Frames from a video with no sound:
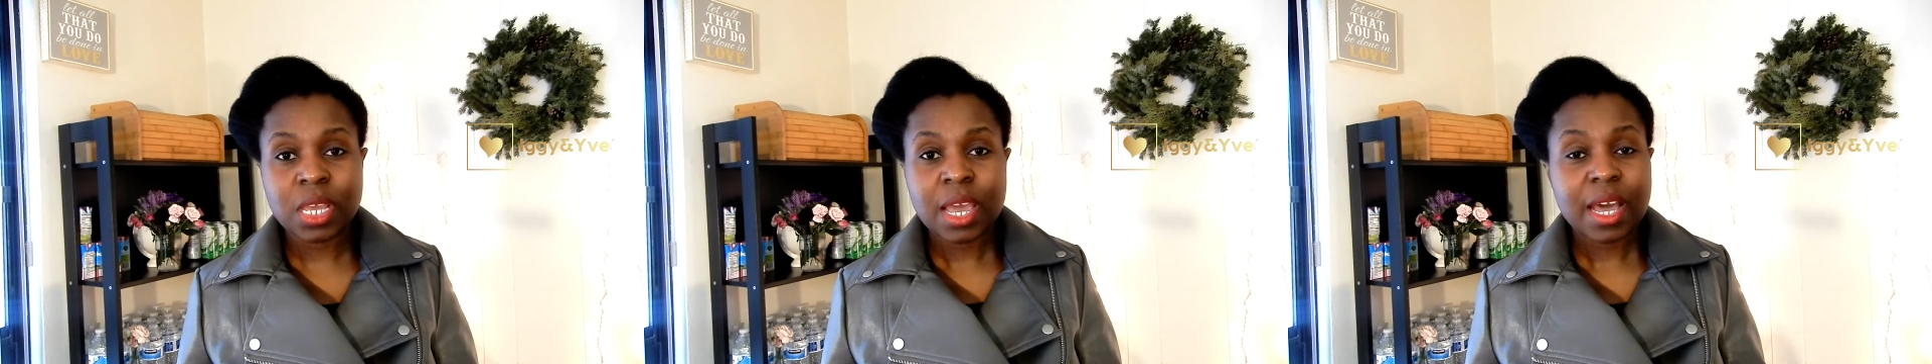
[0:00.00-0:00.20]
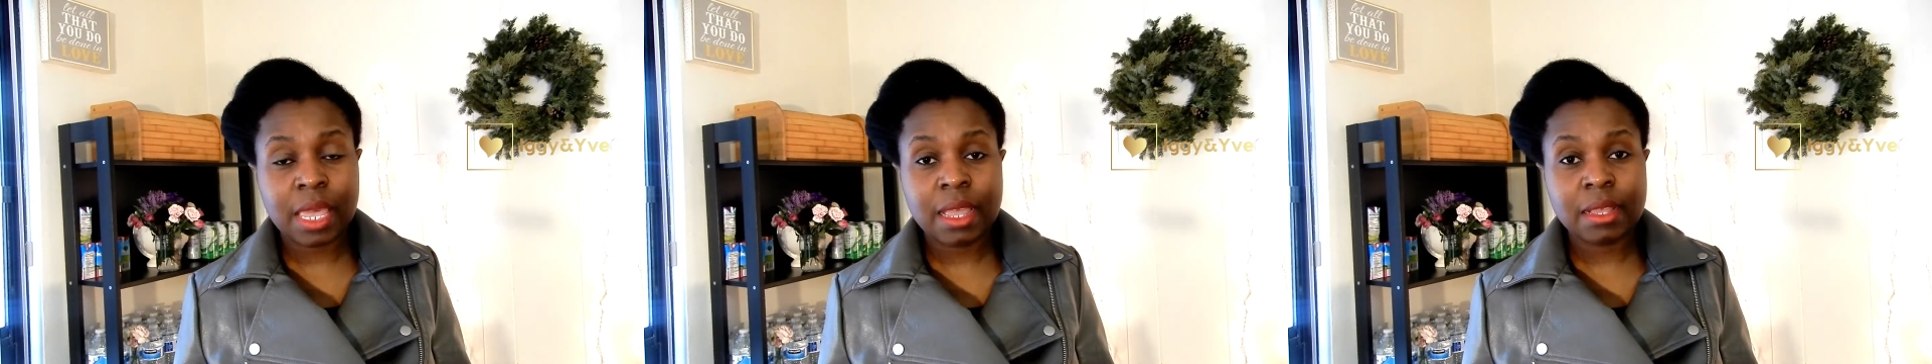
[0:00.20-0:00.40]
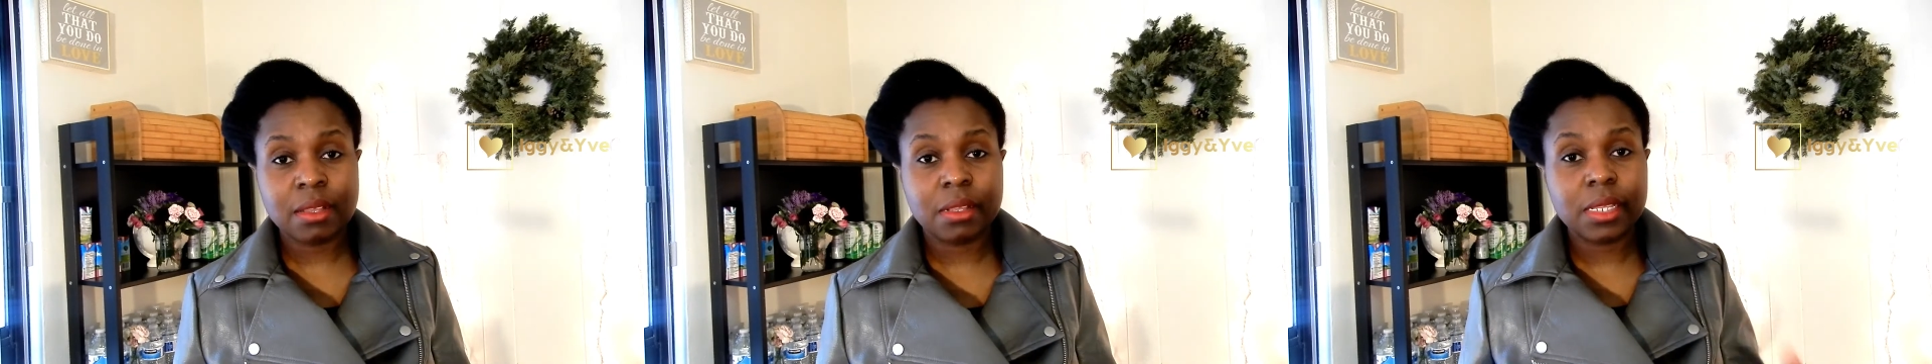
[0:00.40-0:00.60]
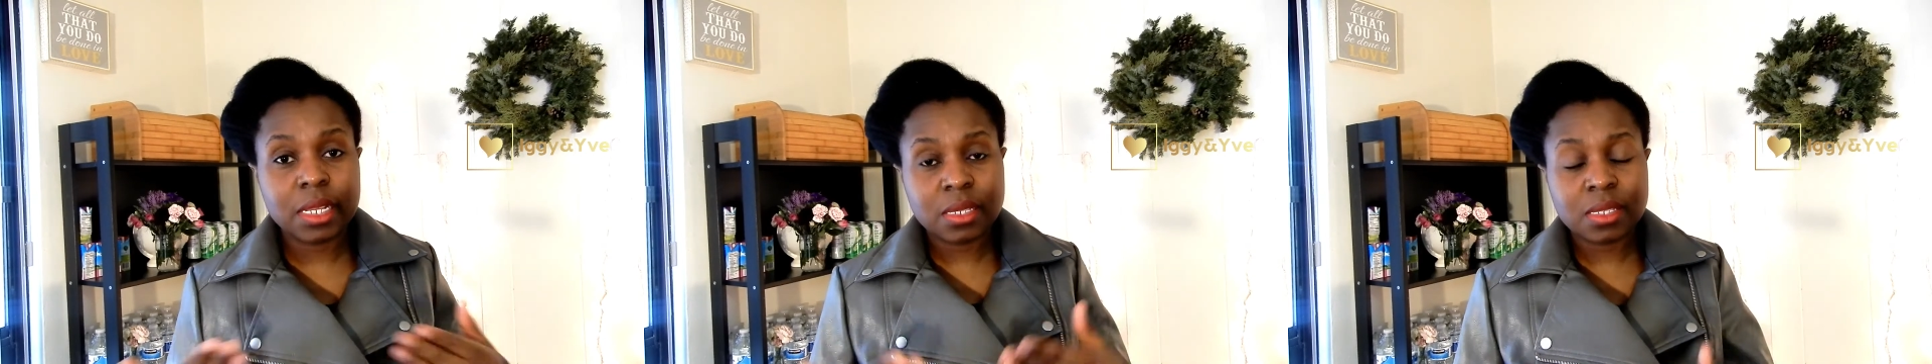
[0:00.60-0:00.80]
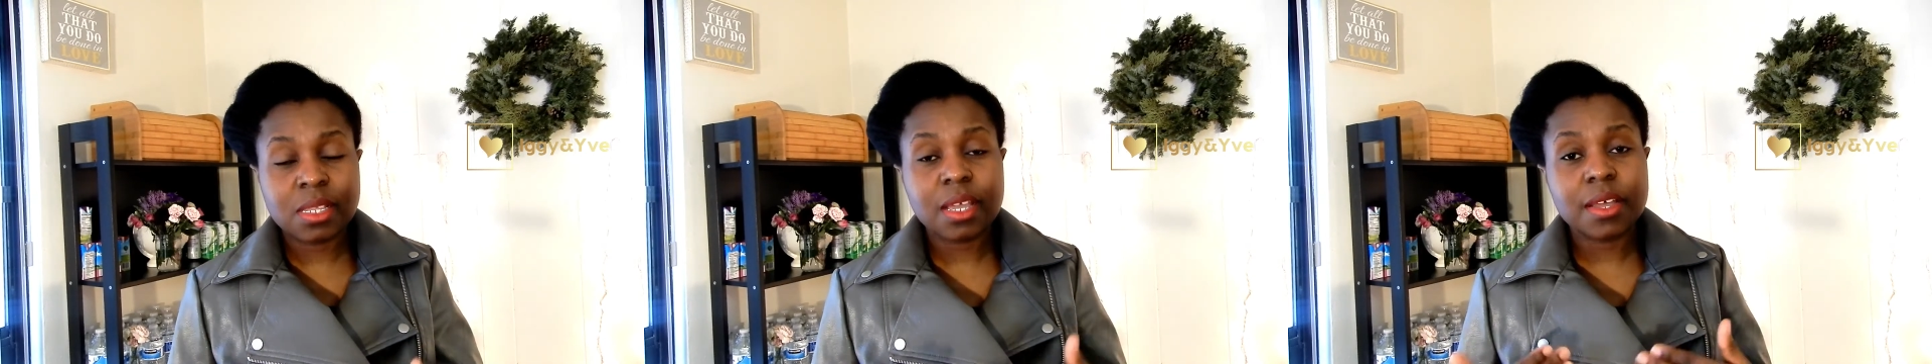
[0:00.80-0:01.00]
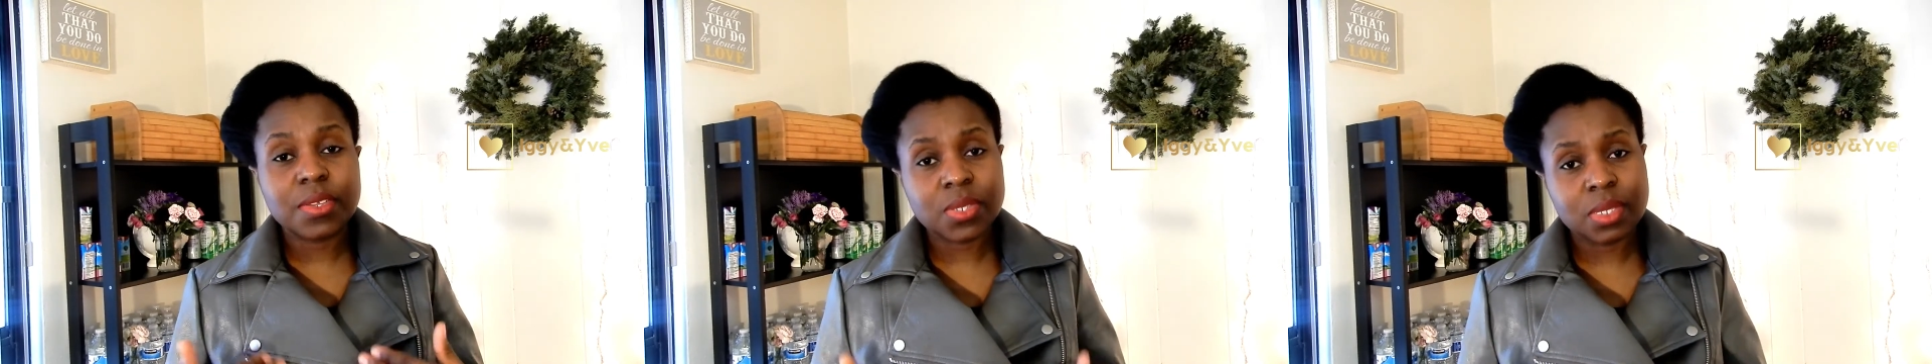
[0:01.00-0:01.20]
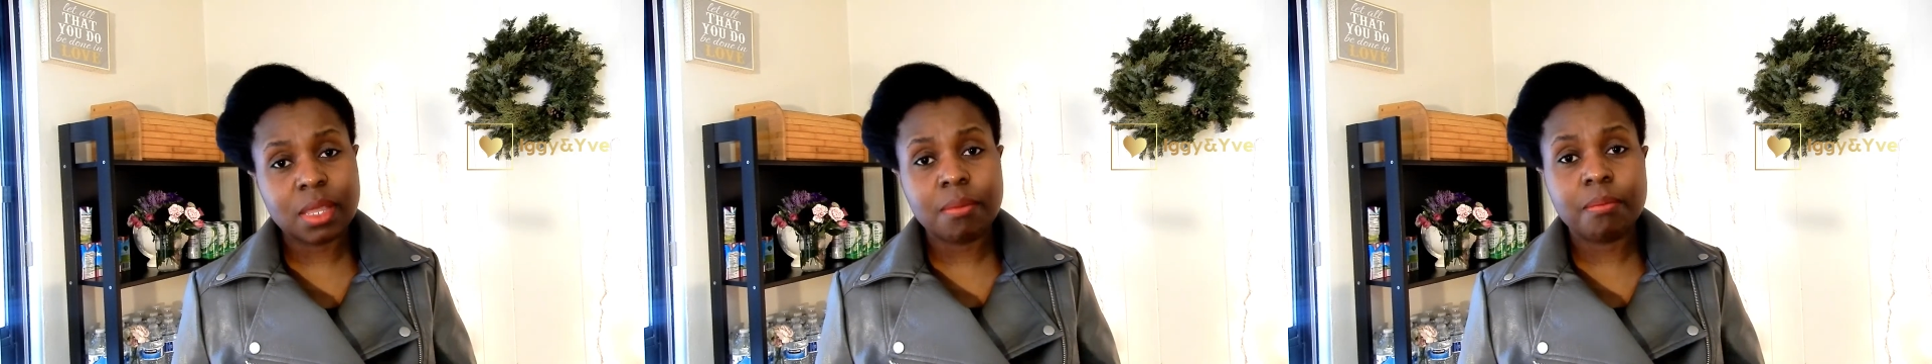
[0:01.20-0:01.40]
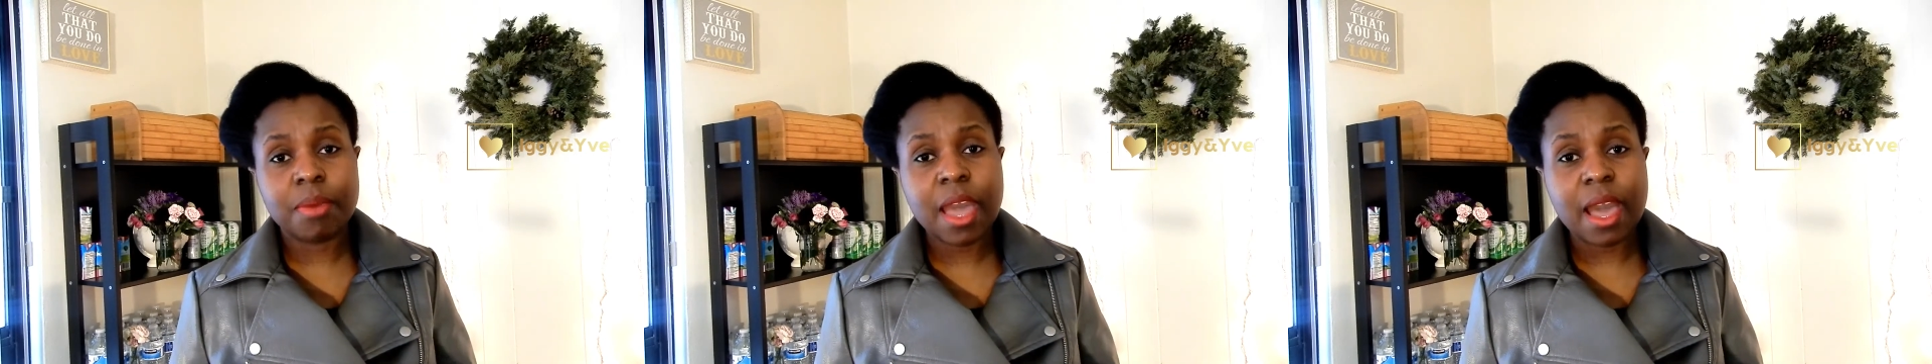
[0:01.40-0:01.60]
saying, let's take a
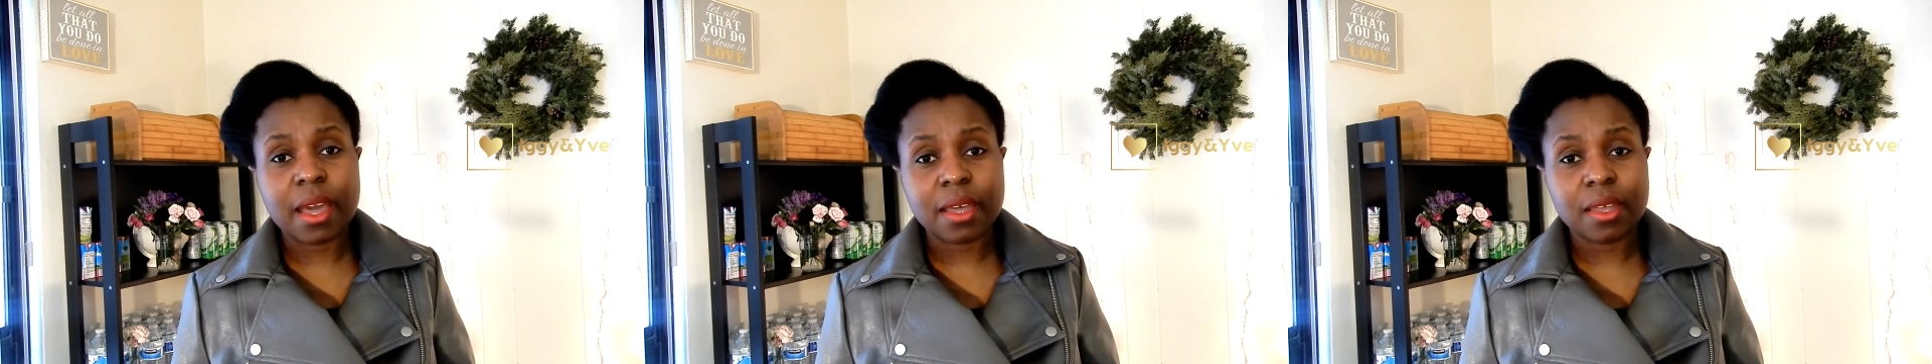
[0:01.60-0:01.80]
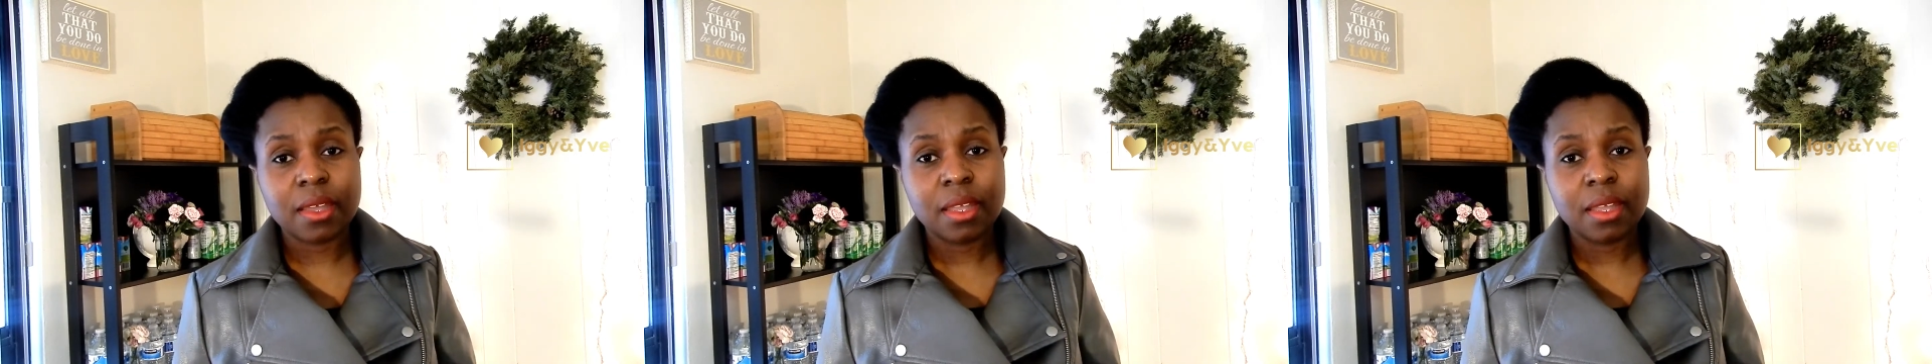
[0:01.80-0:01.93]
step back.